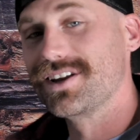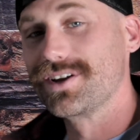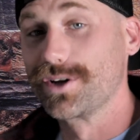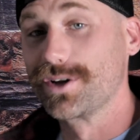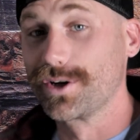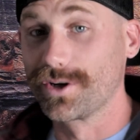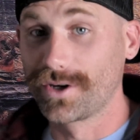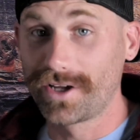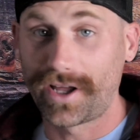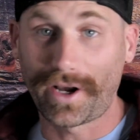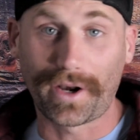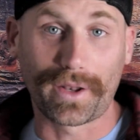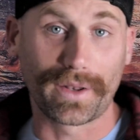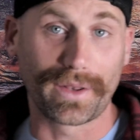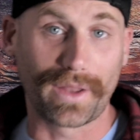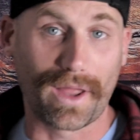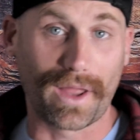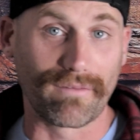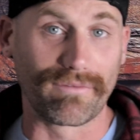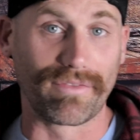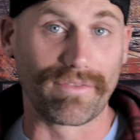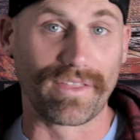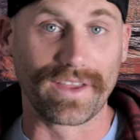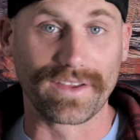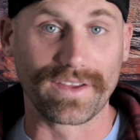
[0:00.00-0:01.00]
You're gonna
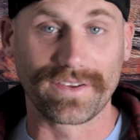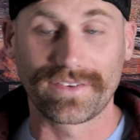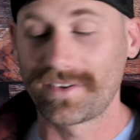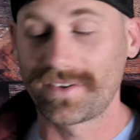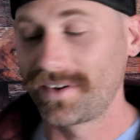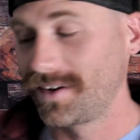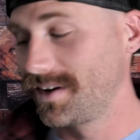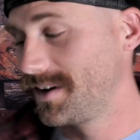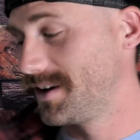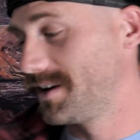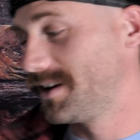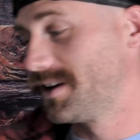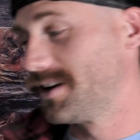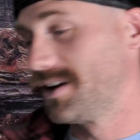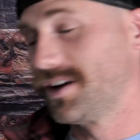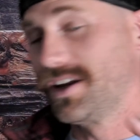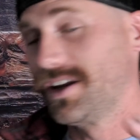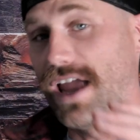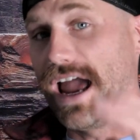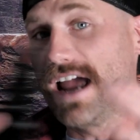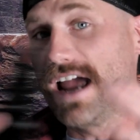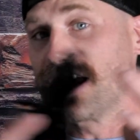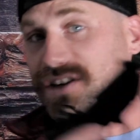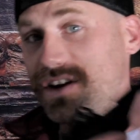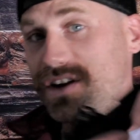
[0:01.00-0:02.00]
love this.
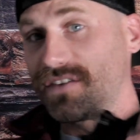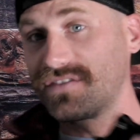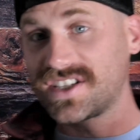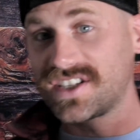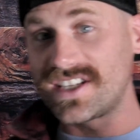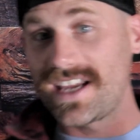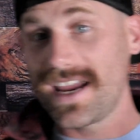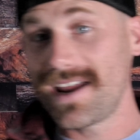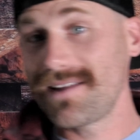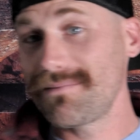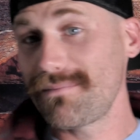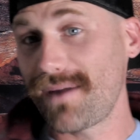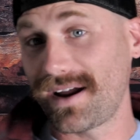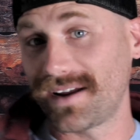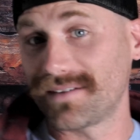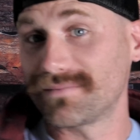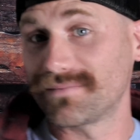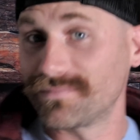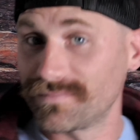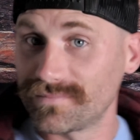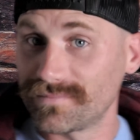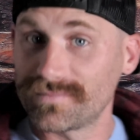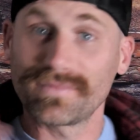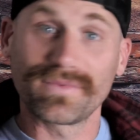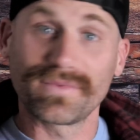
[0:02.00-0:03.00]
As you've seen,
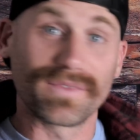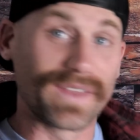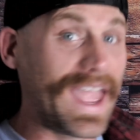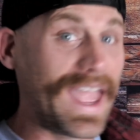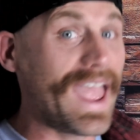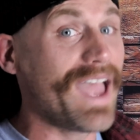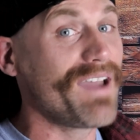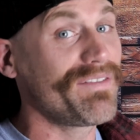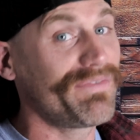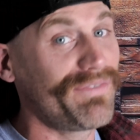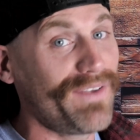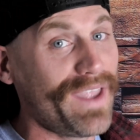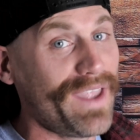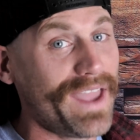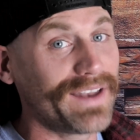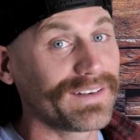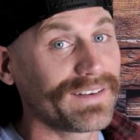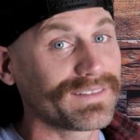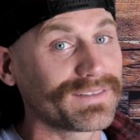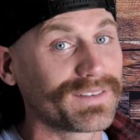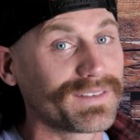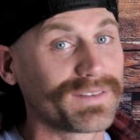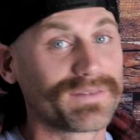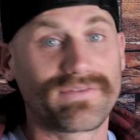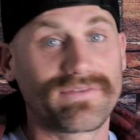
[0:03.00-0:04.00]
the
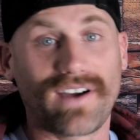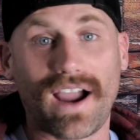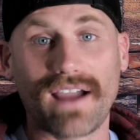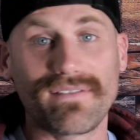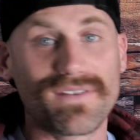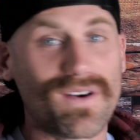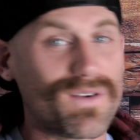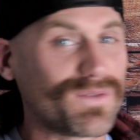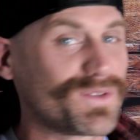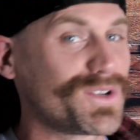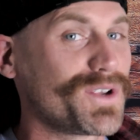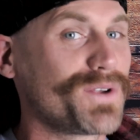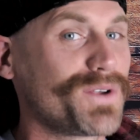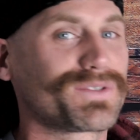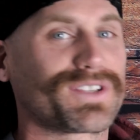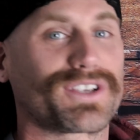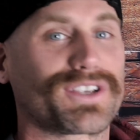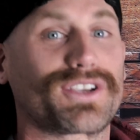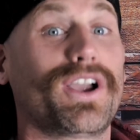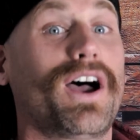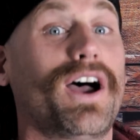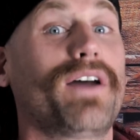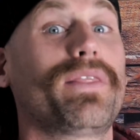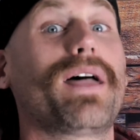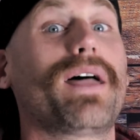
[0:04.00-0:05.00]
FN 502 is a
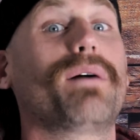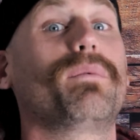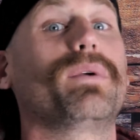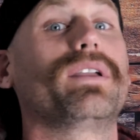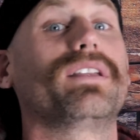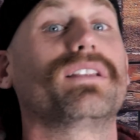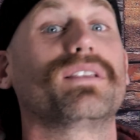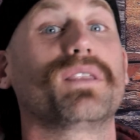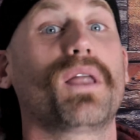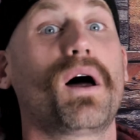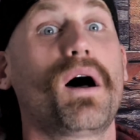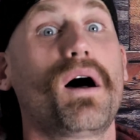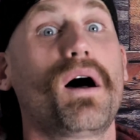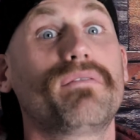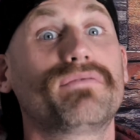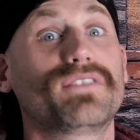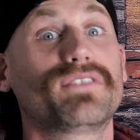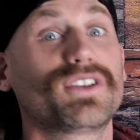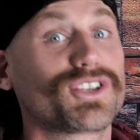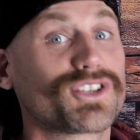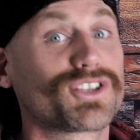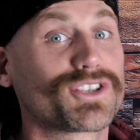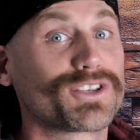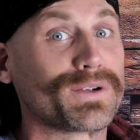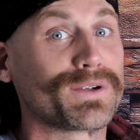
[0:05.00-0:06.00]
gun that we love
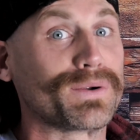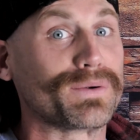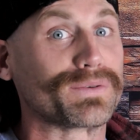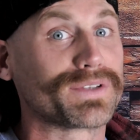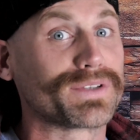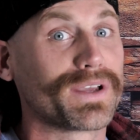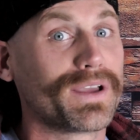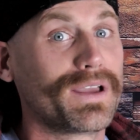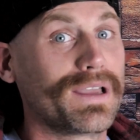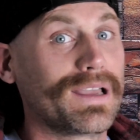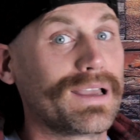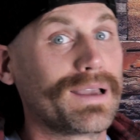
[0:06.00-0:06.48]
to shoot,